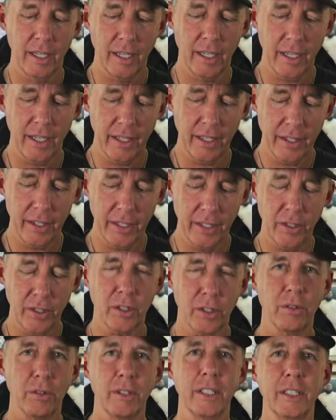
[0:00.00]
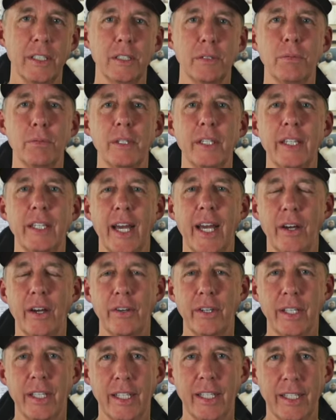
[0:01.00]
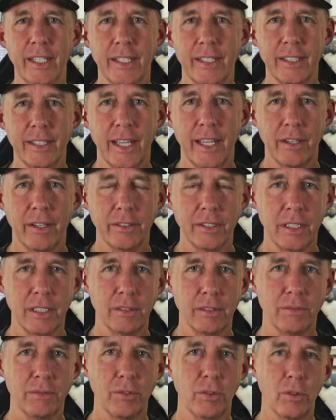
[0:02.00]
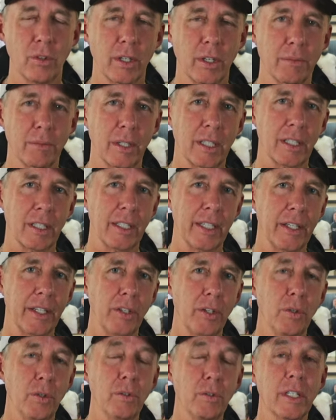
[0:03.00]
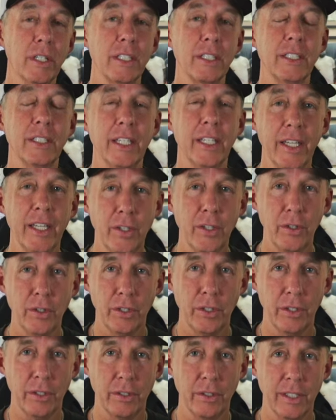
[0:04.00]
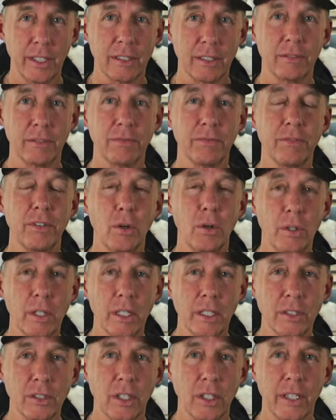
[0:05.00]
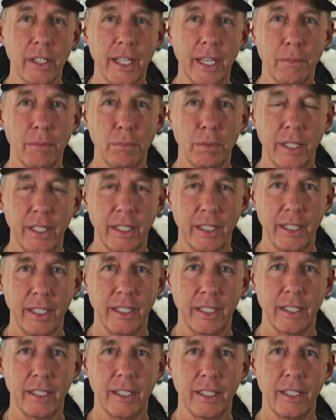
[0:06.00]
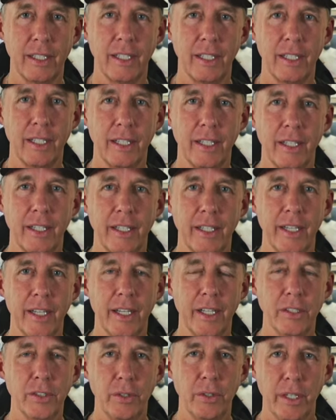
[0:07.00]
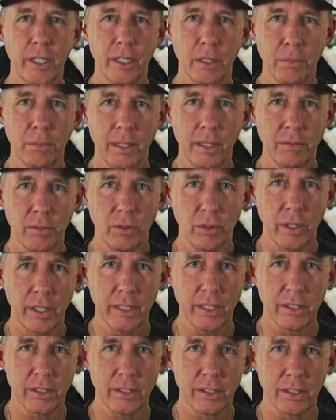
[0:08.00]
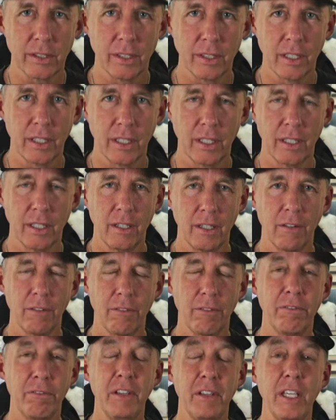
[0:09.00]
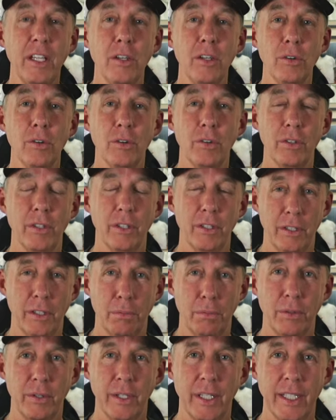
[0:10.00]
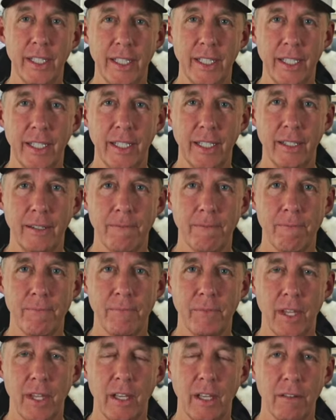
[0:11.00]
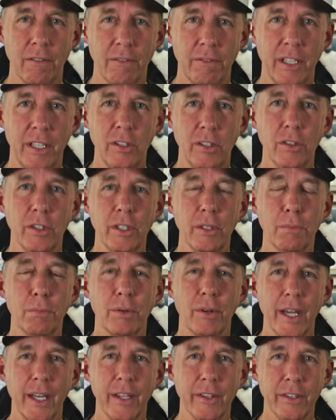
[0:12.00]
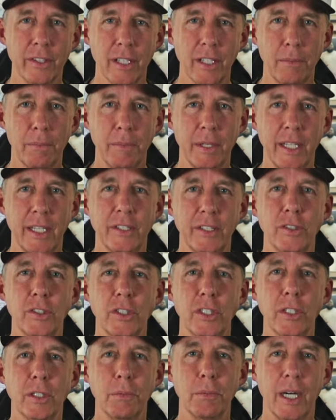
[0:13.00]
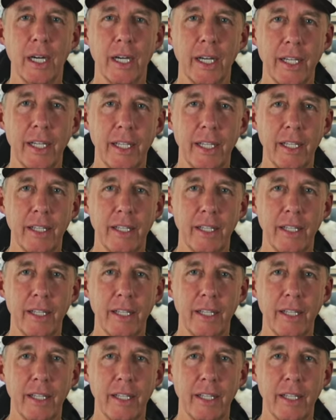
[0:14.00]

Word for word: and then you're going to breathe out again, counting to four. I'm going to let you continue to do this. Focus on that breathing as you hear my voice. Feel the breathing. Feel the breath coming into your body.